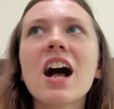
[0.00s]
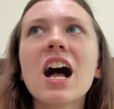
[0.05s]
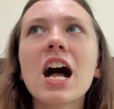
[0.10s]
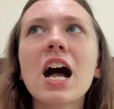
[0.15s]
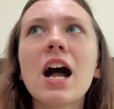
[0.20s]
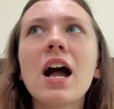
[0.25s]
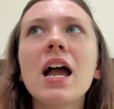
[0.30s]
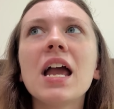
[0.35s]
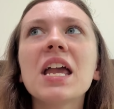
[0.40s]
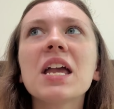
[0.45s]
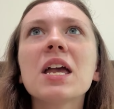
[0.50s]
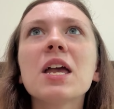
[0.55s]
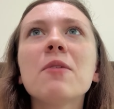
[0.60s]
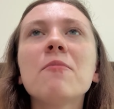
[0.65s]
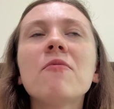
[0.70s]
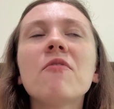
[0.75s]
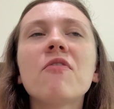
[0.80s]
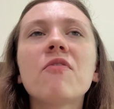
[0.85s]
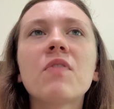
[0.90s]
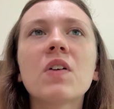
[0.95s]
I
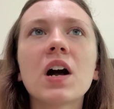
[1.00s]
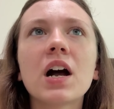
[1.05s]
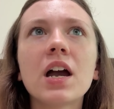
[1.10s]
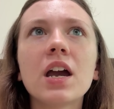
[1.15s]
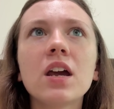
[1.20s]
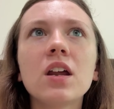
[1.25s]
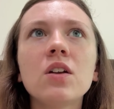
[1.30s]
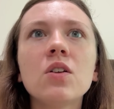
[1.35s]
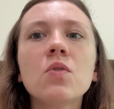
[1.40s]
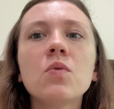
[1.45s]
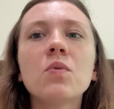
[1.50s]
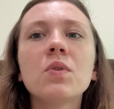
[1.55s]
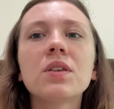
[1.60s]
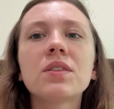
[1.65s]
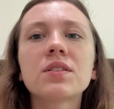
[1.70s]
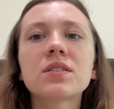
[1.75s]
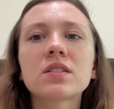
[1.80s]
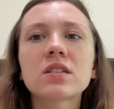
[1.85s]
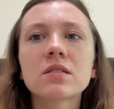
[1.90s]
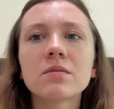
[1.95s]
am fine
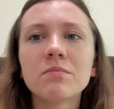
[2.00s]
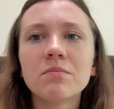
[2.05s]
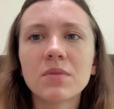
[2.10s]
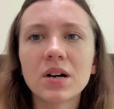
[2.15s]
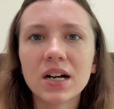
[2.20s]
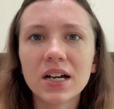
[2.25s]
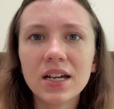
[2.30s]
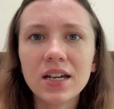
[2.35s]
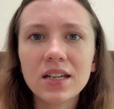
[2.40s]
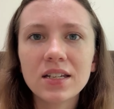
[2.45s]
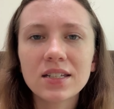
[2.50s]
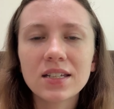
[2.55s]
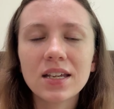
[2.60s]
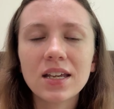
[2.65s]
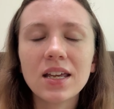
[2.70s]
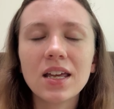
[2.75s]
with smut